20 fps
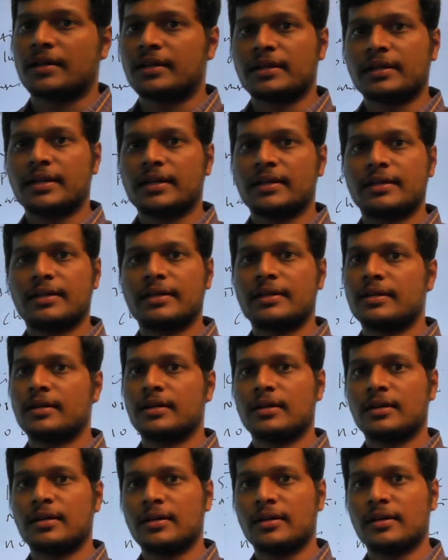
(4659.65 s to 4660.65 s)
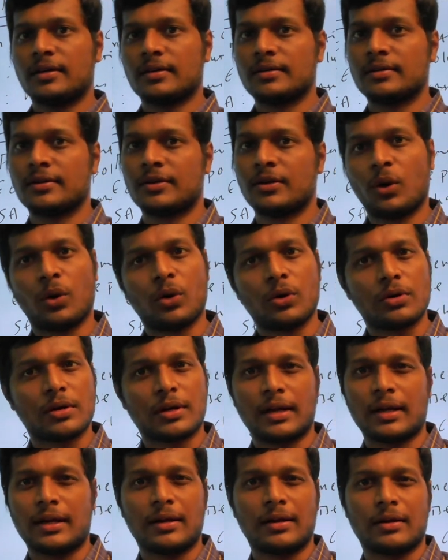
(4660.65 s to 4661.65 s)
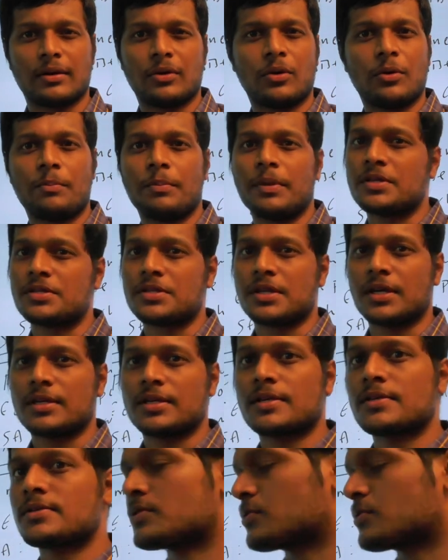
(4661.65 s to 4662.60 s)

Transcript: than that uh, no real, uh, no big changes to